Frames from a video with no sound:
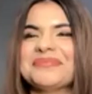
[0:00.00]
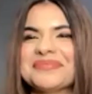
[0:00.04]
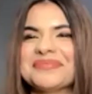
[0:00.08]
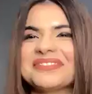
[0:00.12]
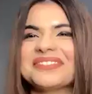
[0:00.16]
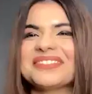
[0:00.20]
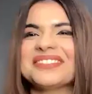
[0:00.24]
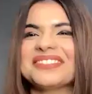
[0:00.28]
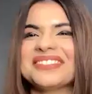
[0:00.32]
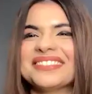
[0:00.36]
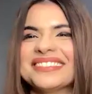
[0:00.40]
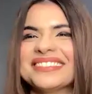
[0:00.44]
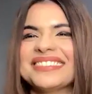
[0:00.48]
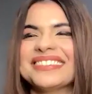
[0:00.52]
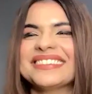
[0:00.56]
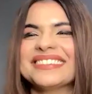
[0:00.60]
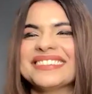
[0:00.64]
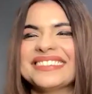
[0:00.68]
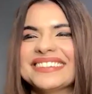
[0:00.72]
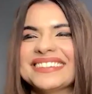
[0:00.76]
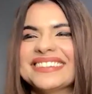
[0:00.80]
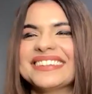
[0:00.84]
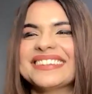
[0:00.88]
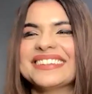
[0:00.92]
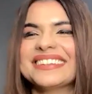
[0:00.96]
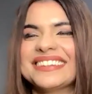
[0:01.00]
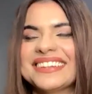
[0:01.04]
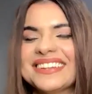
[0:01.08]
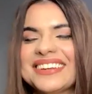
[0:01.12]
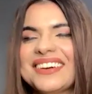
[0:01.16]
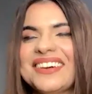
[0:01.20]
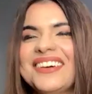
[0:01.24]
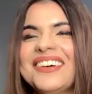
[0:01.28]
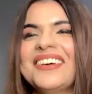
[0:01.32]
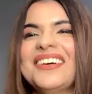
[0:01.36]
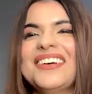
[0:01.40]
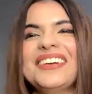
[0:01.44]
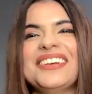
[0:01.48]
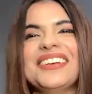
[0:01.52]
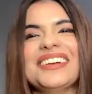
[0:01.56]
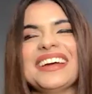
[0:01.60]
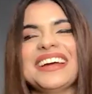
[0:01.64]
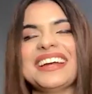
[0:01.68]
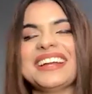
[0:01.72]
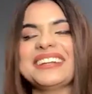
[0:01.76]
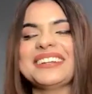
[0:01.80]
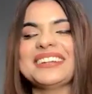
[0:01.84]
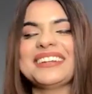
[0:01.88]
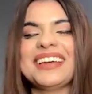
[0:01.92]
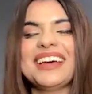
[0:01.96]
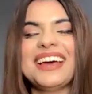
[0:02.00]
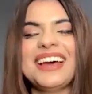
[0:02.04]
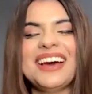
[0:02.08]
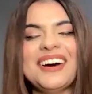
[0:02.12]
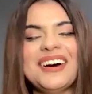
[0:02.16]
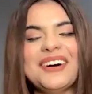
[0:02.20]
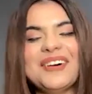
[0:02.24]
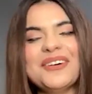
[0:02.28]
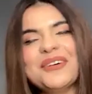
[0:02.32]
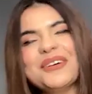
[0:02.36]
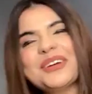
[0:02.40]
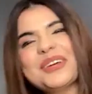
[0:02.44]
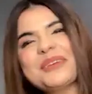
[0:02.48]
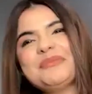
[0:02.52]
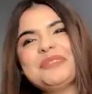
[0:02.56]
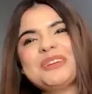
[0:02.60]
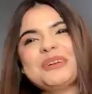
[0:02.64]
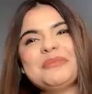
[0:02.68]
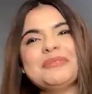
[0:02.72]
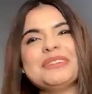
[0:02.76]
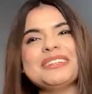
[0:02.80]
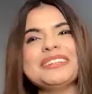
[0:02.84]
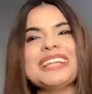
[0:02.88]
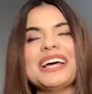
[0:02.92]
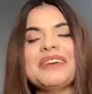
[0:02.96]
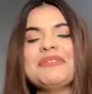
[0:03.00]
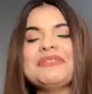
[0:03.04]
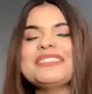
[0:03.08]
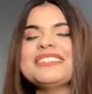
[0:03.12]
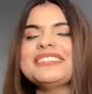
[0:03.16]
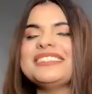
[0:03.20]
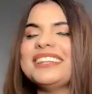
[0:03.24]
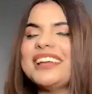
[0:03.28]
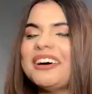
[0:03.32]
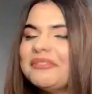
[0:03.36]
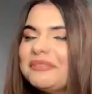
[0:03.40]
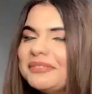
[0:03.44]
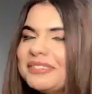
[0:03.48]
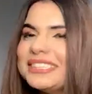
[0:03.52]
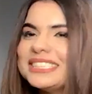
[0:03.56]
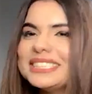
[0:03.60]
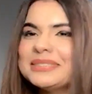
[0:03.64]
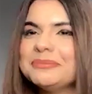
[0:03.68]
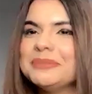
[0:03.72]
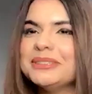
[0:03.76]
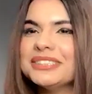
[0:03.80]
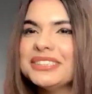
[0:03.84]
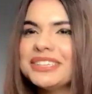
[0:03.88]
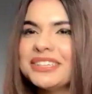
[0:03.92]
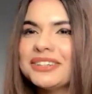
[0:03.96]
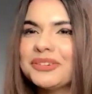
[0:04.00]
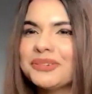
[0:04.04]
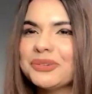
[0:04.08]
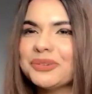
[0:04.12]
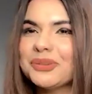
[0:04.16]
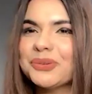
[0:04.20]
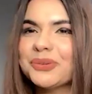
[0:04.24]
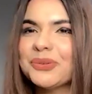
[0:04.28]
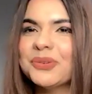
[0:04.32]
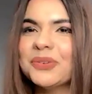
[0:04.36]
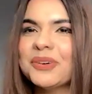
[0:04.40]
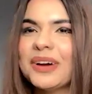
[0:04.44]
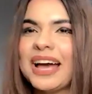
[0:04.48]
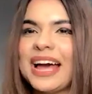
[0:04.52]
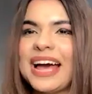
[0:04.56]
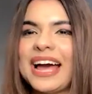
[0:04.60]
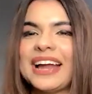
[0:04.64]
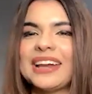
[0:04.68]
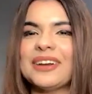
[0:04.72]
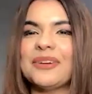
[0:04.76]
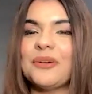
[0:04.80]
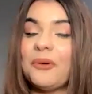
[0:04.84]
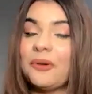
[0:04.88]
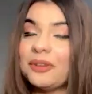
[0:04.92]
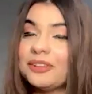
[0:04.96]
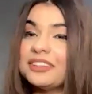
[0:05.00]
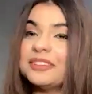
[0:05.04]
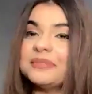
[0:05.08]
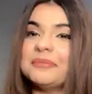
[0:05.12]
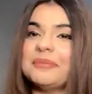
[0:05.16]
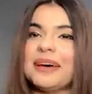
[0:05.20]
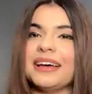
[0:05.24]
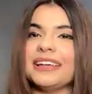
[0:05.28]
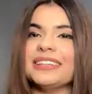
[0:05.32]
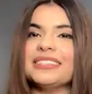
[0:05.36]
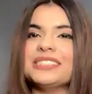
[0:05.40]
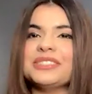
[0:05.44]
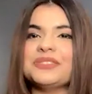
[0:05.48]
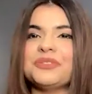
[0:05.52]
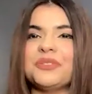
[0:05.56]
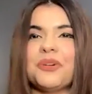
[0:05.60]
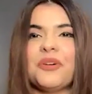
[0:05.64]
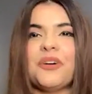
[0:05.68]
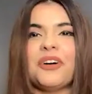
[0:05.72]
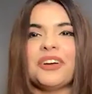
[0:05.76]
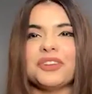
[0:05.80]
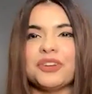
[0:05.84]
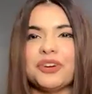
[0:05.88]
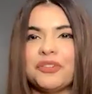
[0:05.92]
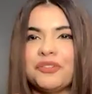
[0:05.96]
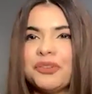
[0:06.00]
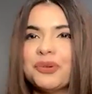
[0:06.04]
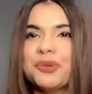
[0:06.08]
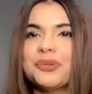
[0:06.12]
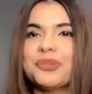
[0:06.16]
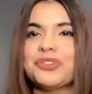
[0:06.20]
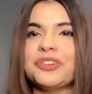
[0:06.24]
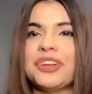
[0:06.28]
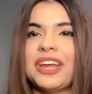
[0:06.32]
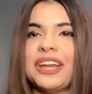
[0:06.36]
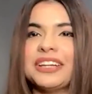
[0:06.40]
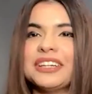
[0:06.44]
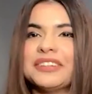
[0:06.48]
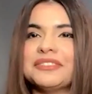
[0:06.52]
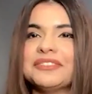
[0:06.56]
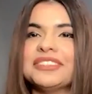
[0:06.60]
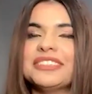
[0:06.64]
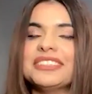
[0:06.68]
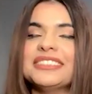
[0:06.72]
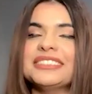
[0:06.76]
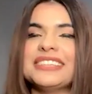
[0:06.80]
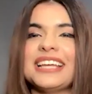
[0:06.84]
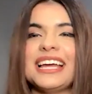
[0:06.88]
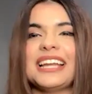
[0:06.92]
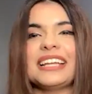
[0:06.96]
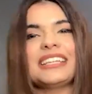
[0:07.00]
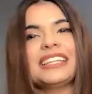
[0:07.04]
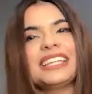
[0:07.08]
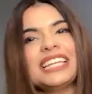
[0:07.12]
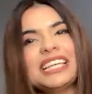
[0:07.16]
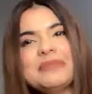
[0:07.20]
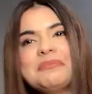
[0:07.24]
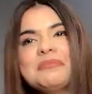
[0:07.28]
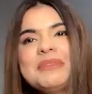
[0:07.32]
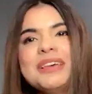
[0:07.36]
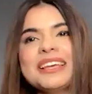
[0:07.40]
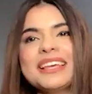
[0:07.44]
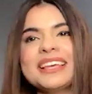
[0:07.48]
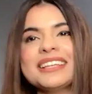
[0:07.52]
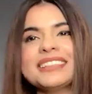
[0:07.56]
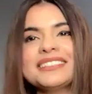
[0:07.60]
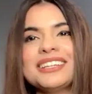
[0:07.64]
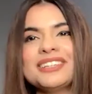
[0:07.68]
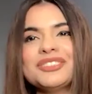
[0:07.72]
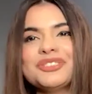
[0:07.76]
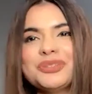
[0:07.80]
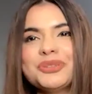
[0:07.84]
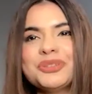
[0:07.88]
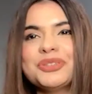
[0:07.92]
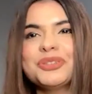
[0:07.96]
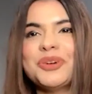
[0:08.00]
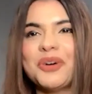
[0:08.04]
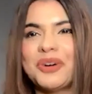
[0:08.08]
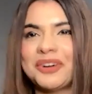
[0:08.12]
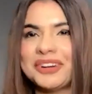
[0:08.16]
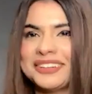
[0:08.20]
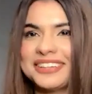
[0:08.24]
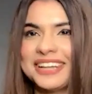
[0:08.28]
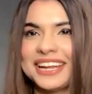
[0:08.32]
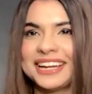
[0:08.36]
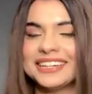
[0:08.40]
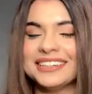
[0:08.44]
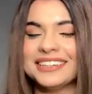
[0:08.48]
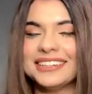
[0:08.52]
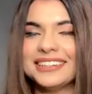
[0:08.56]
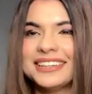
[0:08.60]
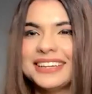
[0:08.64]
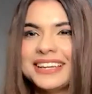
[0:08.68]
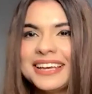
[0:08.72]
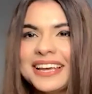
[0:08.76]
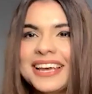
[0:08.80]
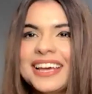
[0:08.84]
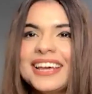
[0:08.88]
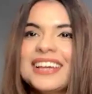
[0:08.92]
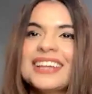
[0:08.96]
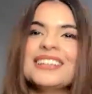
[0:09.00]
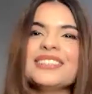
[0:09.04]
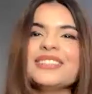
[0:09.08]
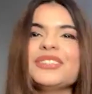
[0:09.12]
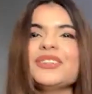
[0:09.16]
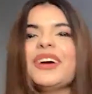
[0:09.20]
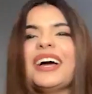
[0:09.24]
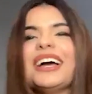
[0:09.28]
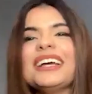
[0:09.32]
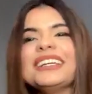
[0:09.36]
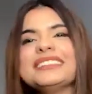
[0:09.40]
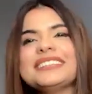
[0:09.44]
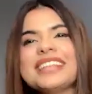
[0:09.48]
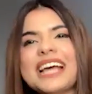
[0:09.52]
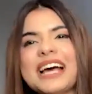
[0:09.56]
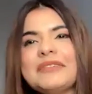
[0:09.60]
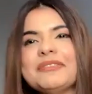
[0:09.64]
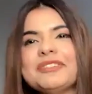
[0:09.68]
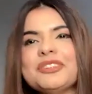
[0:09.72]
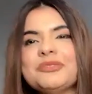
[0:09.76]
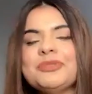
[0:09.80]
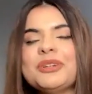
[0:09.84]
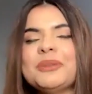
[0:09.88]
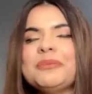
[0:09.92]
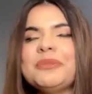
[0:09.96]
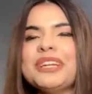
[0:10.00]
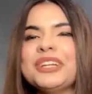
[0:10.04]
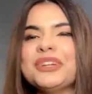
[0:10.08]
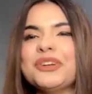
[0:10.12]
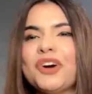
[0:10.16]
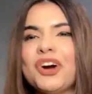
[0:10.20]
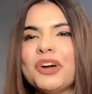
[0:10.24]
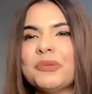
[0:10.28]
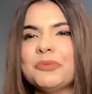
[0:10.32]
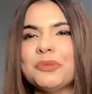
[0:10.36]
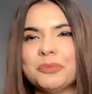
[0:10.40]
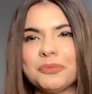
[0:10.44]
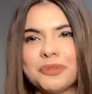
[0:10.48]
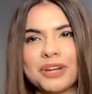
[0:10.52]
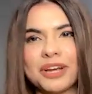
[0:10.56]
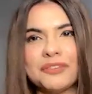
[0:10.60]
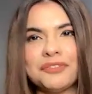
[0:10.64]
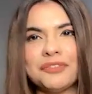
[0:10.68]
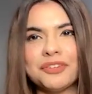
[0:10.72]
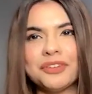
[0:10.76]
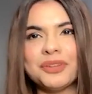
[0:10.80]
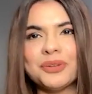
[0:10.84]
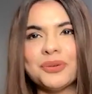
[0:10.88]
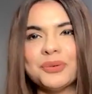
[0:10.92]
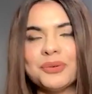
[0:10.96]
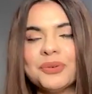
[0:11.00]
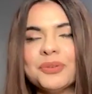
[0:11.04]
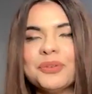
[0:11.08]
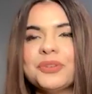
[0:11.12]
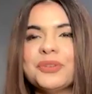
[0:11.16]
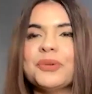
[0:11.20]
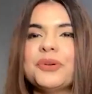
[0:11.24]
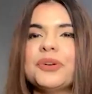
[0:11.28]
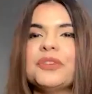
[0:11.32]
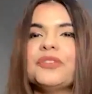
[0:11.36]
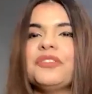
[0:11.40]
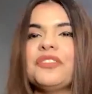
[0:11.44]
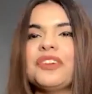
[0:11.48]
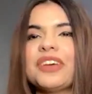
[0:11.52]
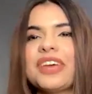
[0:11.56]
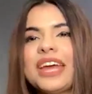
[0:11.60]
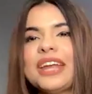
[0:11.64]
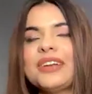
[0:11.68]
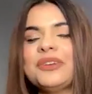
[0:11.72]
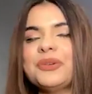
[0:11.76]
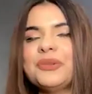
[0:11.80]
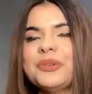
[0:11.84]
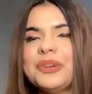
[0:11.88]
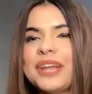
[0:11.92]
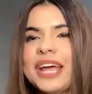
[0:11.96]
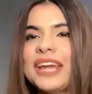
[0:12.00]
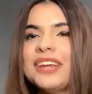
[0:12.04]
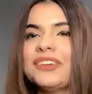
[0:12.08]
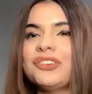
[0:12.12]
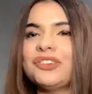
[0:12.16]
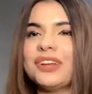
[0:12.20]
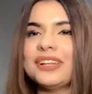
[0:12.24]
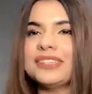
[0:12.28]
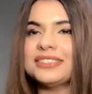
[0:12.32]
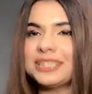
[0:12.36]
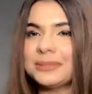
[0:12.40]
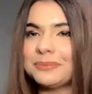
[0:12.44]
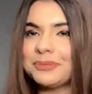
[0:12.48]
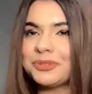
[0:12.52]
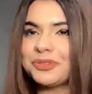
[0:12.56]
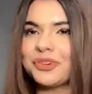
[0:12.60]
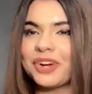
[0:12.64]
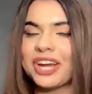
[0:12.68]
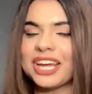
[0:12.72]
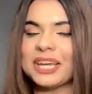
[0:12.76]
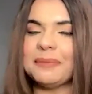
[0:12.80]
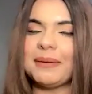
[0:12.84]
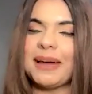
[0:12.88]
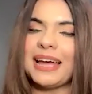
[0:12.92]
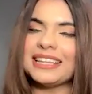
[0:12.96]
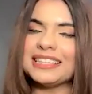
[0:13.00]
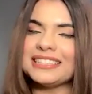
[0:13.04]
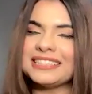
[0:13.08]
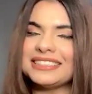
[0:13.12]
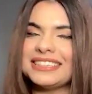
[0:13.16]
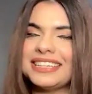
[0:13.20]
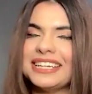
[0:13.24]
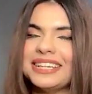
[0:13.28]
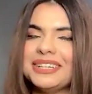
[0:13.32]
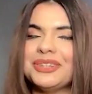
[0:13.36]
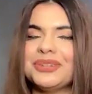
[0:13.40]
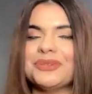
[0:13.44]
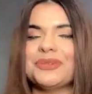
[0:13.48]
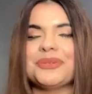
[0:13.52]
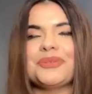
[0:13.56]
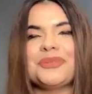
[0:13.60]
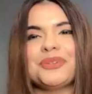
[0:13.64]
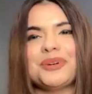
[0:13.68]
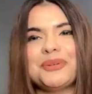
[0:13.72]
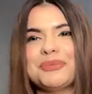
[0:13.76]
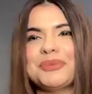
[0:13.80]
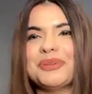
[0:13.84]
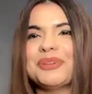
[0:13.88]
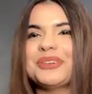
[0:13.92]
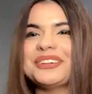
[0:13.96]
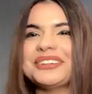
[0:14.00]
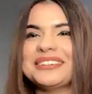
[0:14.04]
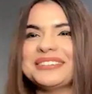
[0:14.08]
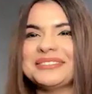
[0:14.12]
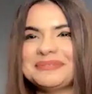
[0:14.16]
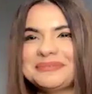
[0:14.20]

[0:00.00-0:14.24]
Hmm. All right. Okay, Prableen, that was lovely speaking to you, and all the best for your future endeavors and keep making such good content. So, guys, that was Prableen Kaur Bumrah for you. Don't forget to like, share, and subscribe, and stay tuned for more.